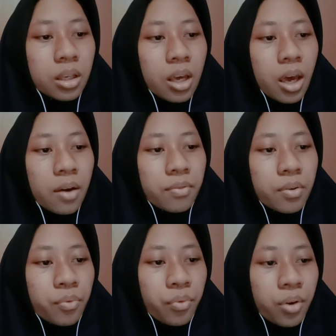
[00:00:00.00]
have a
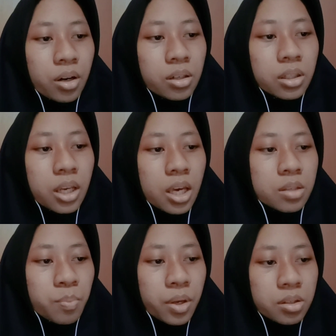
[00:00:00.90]
fairly
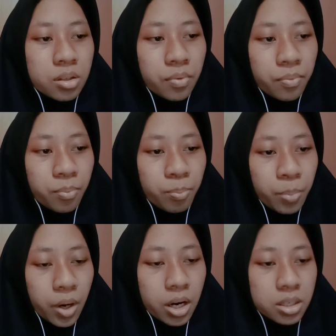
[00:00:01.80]
expensive
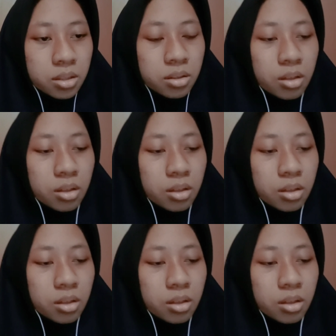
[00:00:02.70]
price.